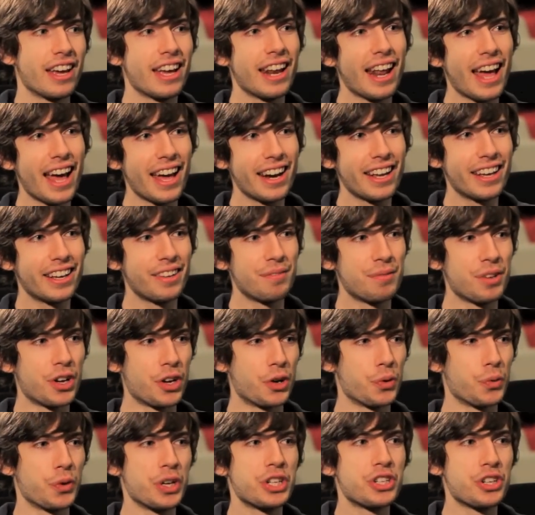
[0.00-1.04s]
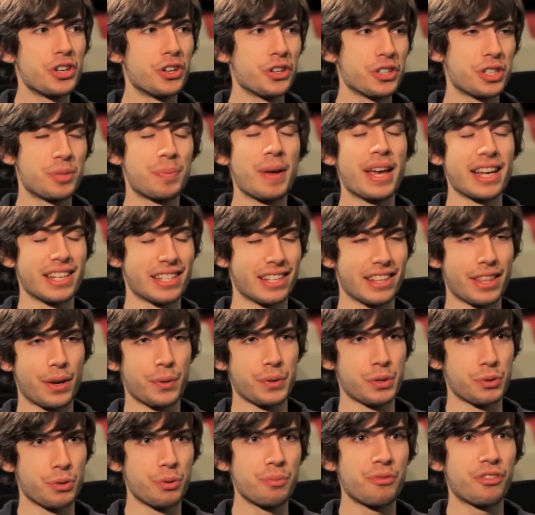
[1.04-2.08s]
it had a, an original space, that
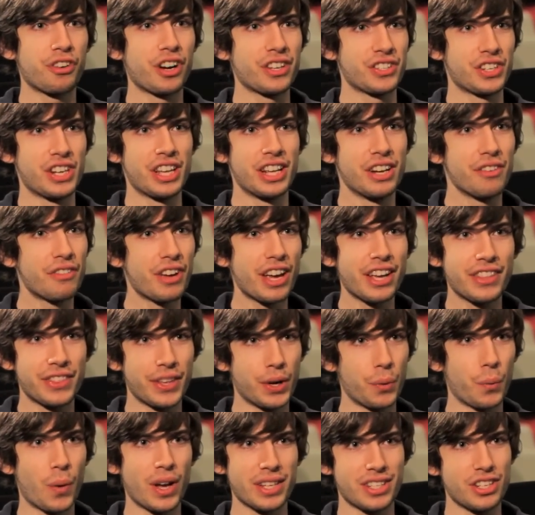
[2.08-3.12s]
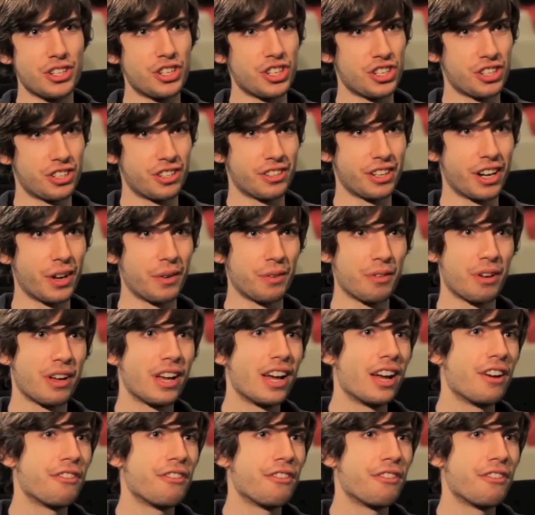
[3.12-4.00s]
there was room for us to innovate, that it wasn't just, you know,